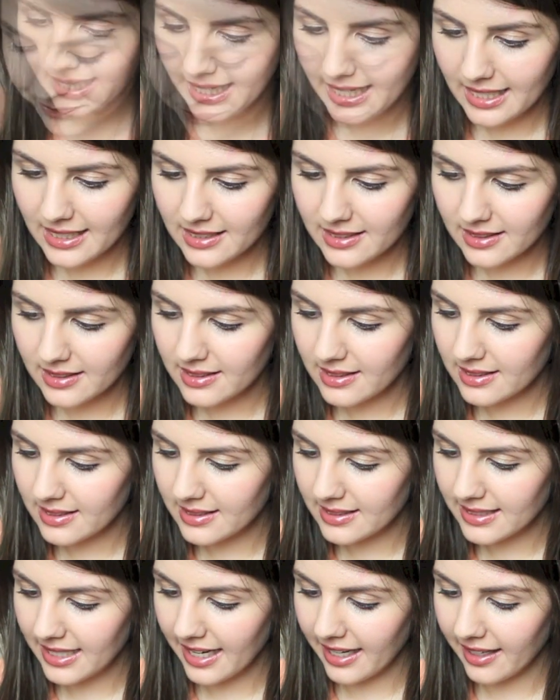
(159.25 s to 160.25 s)
It
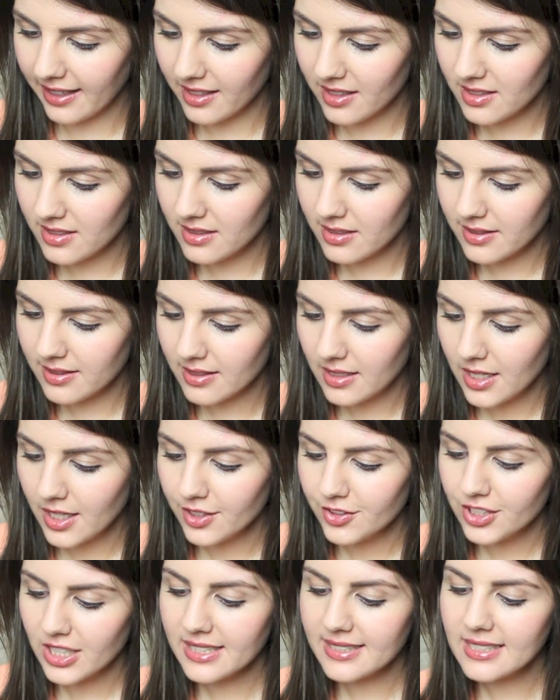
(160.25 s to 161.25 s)
says,
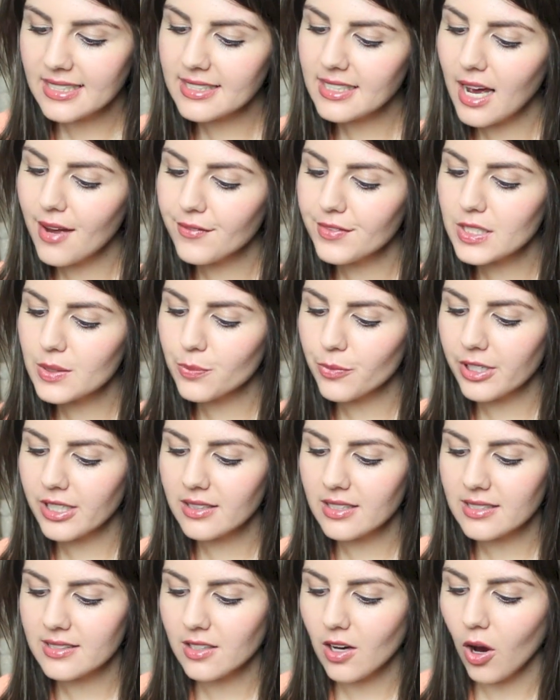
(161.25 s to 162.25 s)
just in time for
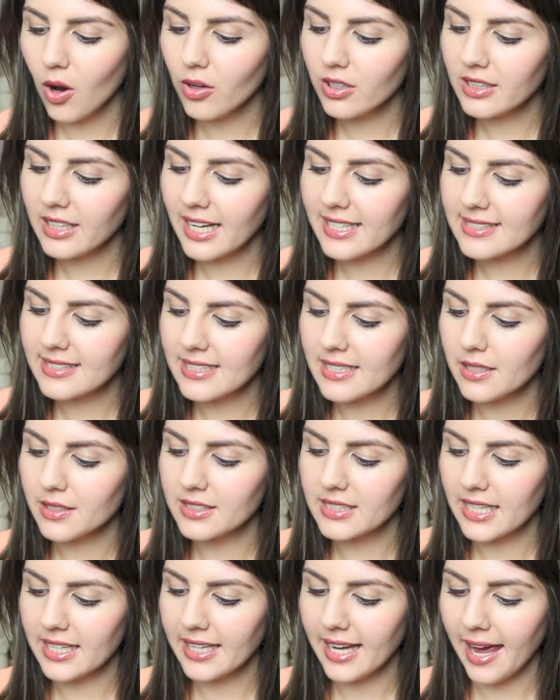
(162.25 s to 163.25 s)
spring, this cult classic
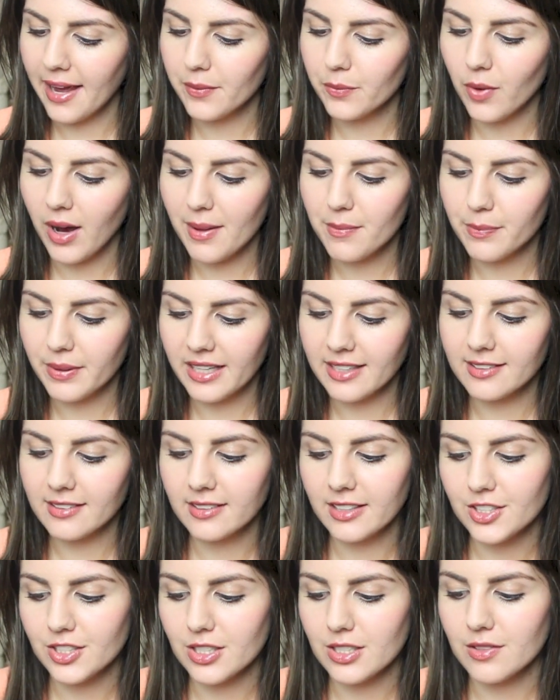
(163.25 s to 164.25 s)
DKNY Be
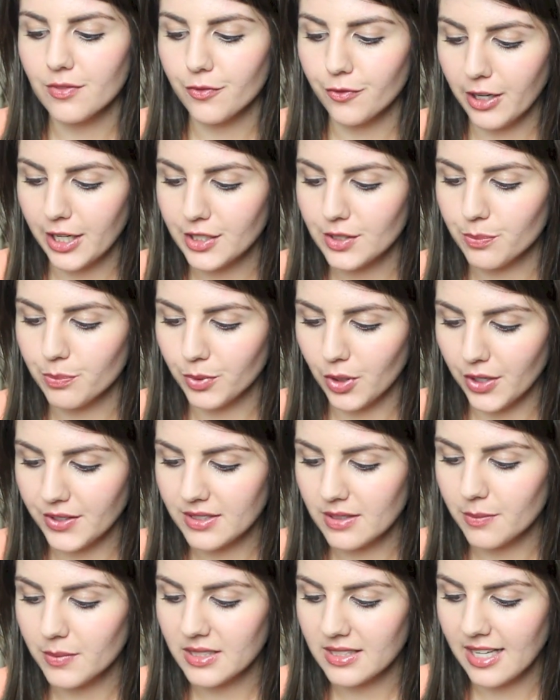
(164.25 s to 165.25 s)
Delicious Fresh
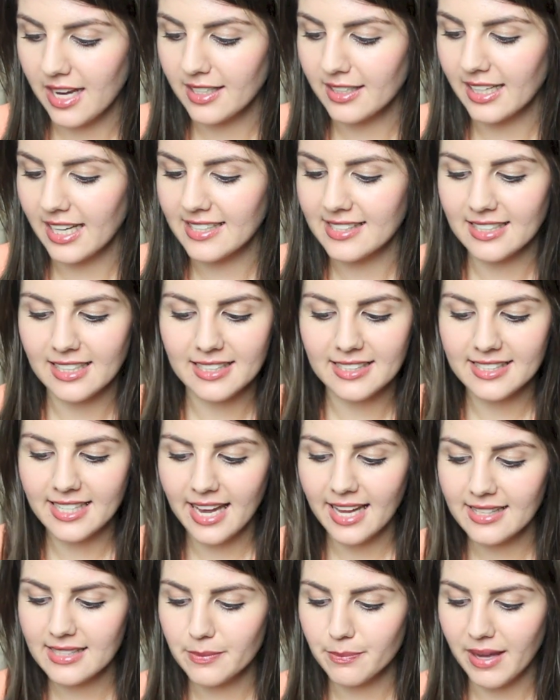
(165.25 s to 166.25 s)
Blossom scent gets an
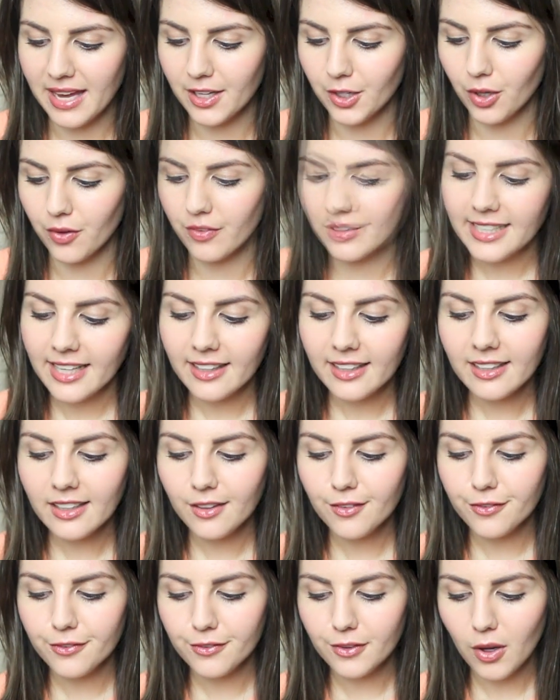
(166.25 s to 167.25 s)
intense makeover.
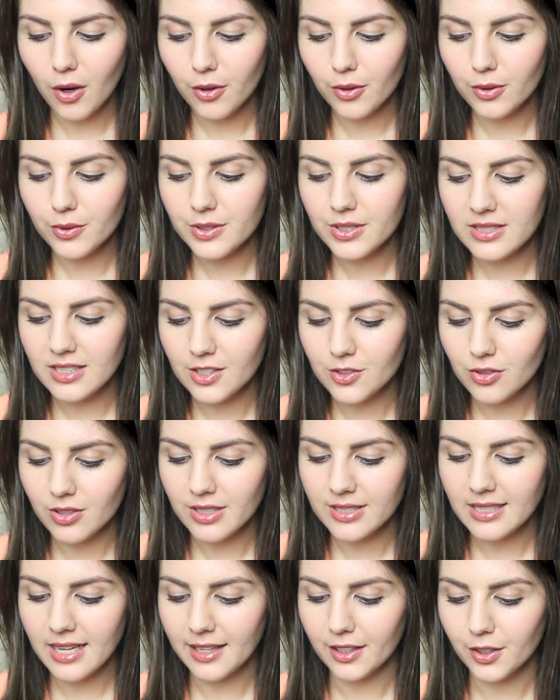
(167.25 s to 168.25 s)
Delicate florals,
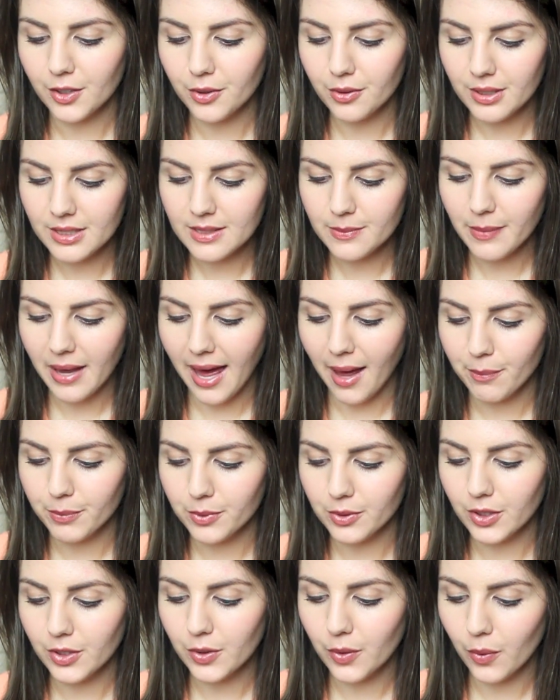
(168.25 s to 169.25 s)
citrus, and a crisp
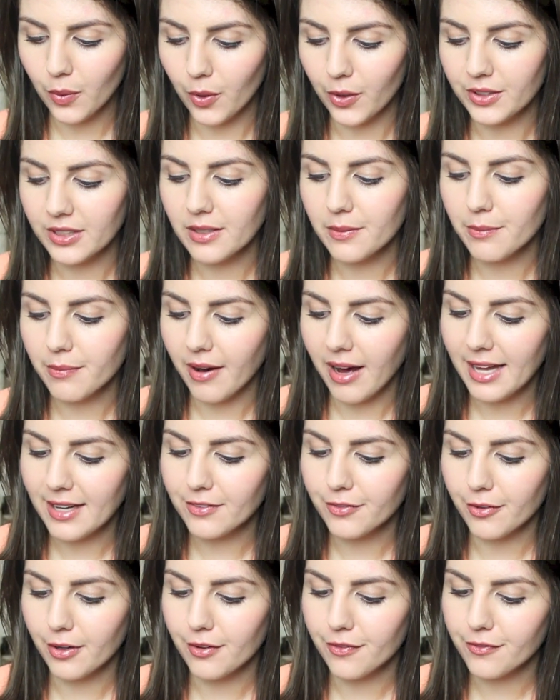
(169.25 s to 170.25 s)
apple accord
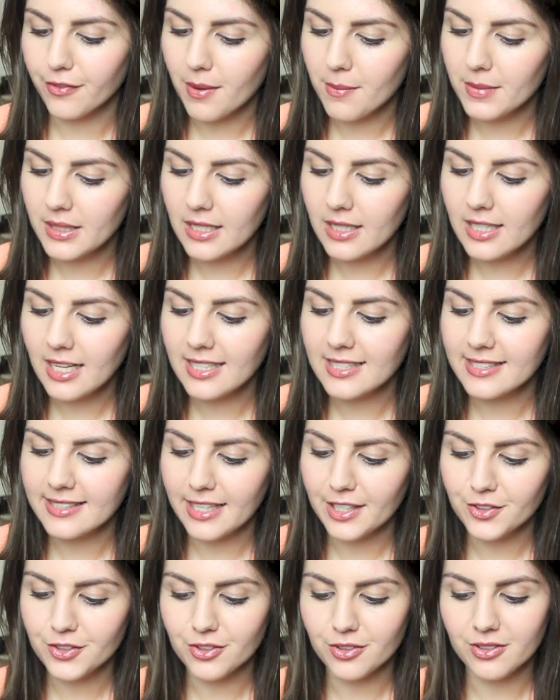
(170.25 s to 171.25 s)
combined for a feminine and
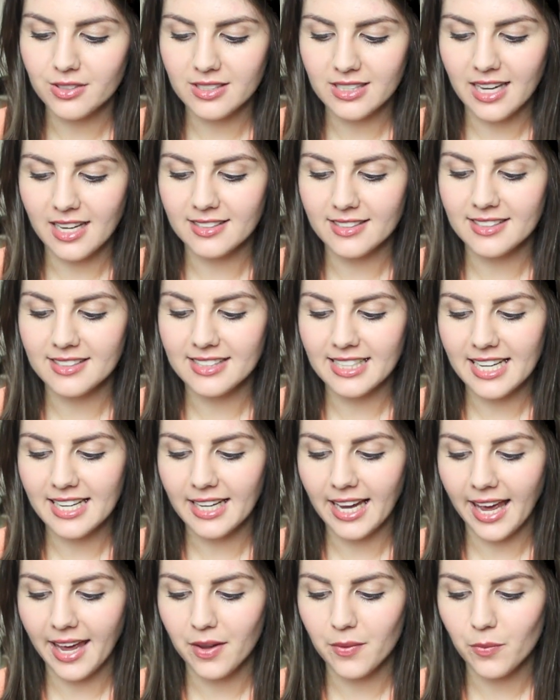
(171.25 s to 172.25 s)
sensual scent.
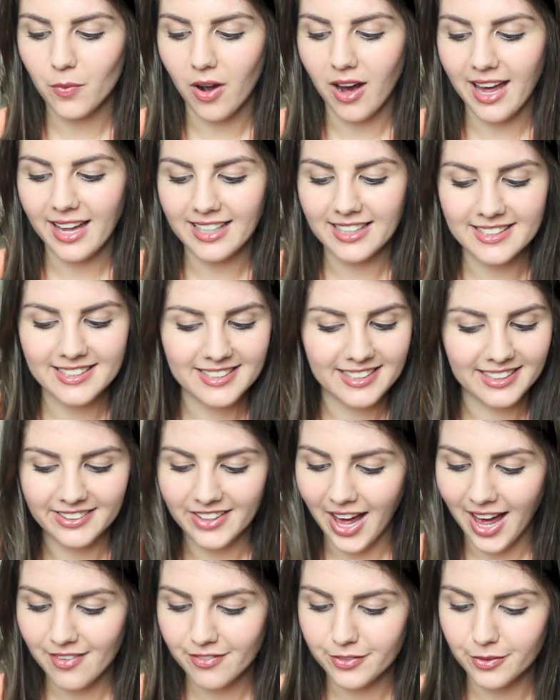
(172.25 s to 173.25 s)
DKNY is
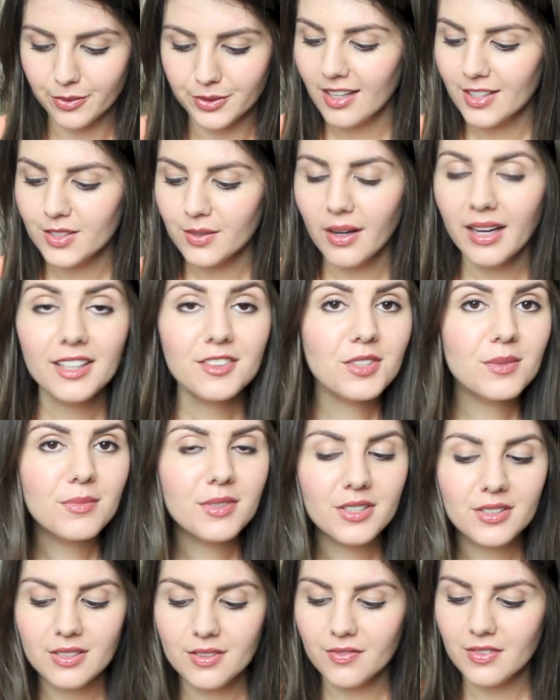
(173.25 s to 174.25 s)
delightful. So 100
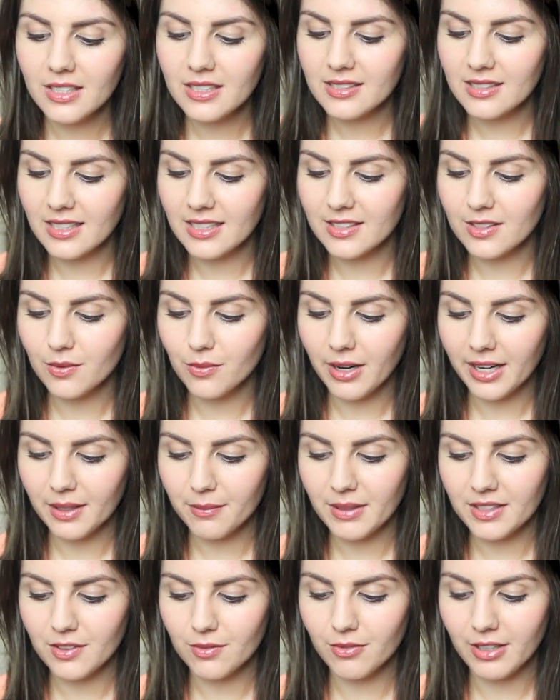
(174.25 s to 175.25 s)
mils of this is the
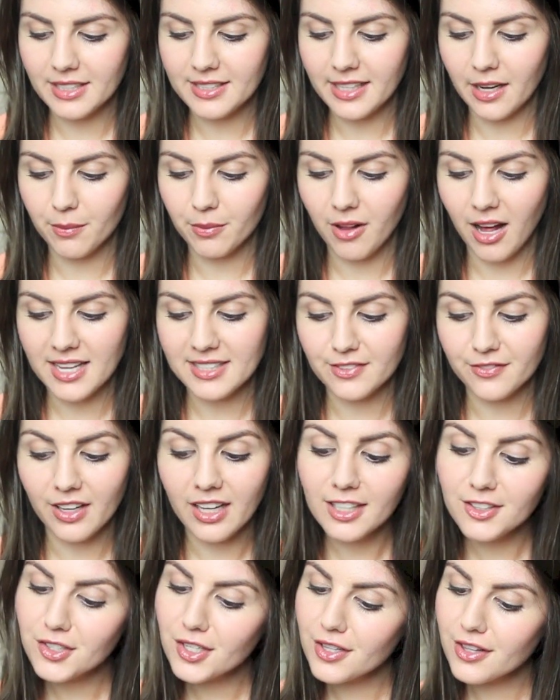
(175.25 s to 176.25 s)
recommended retail price of
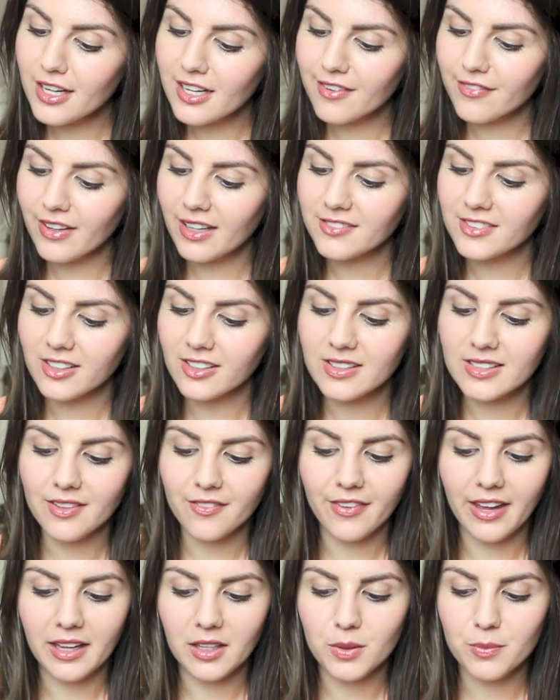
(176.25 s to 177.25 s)
$135,
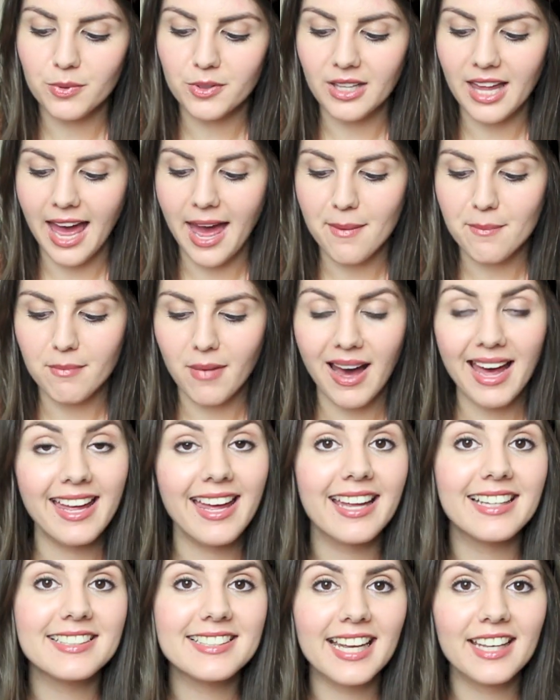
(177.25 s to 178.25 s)
available at
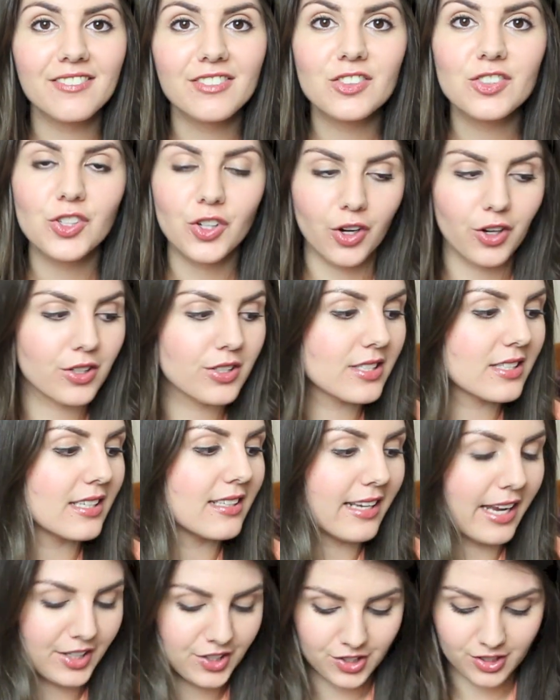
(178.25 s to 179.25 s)
Meyer and David Jones
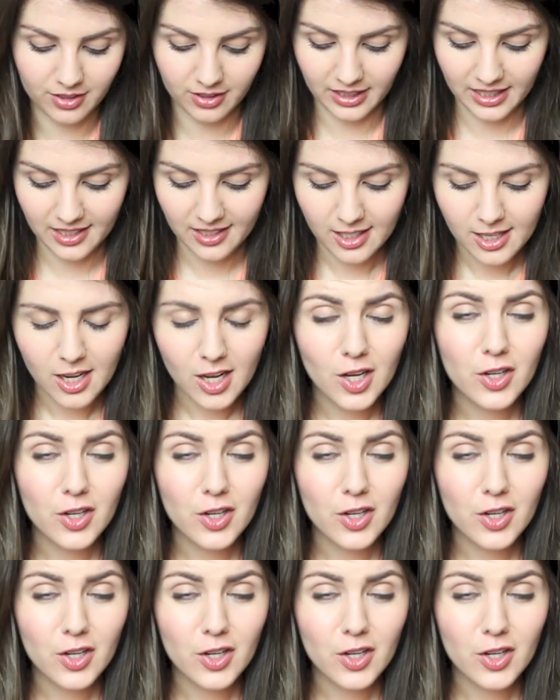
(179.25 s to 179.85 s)
nationally.